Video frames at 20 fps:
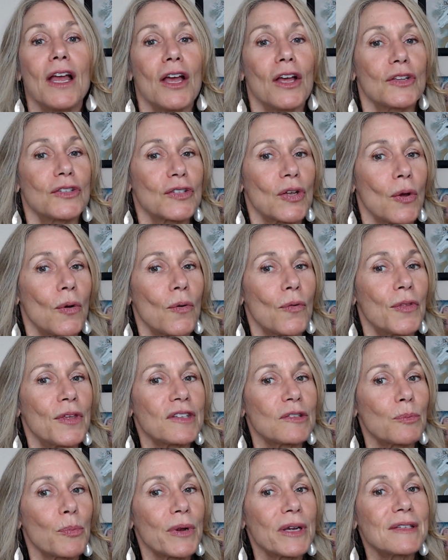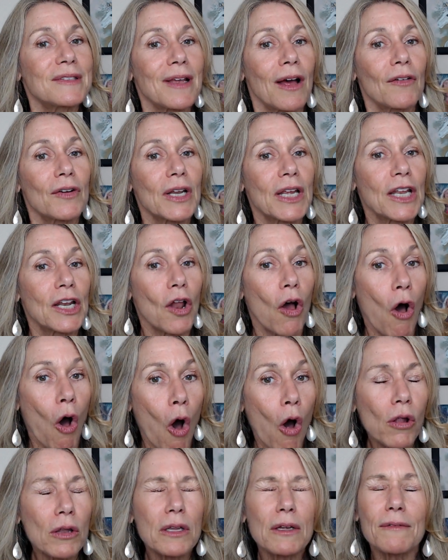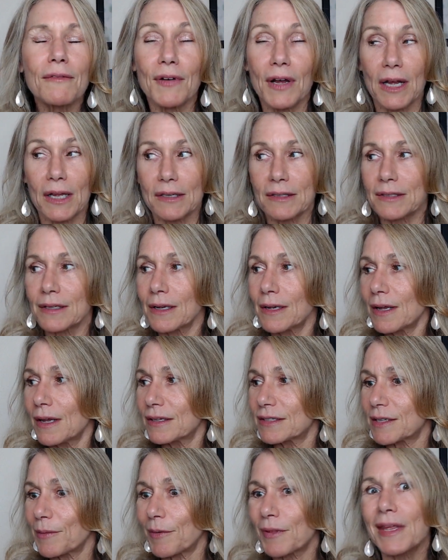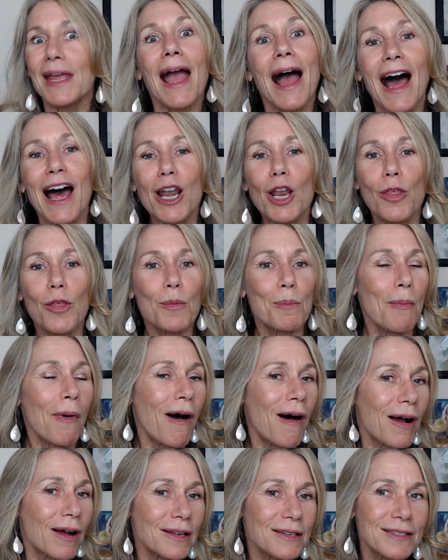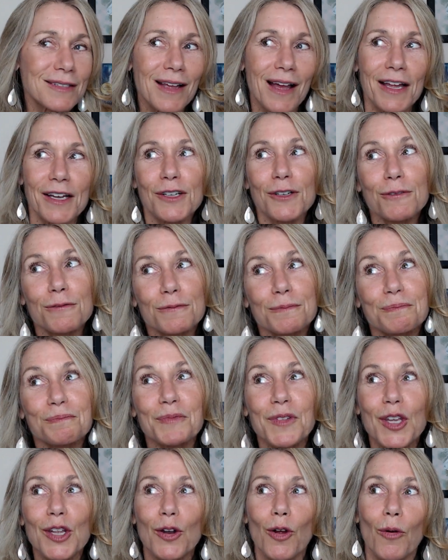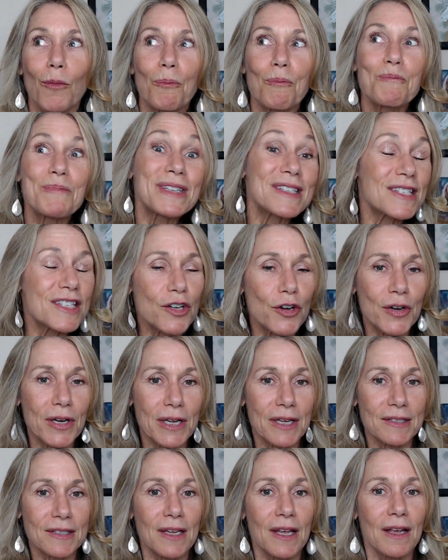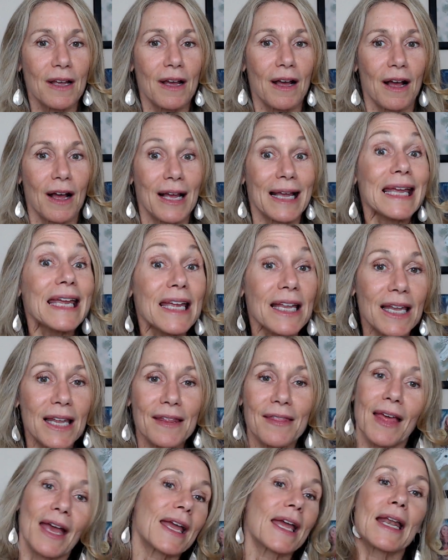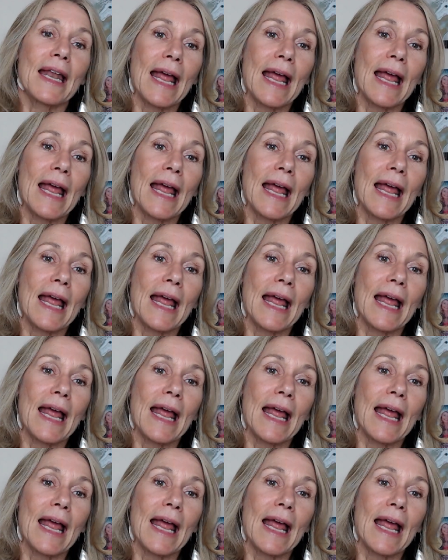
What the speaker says: So this brings out in all of us some of the out-of-the-box kind of mysterious healing that can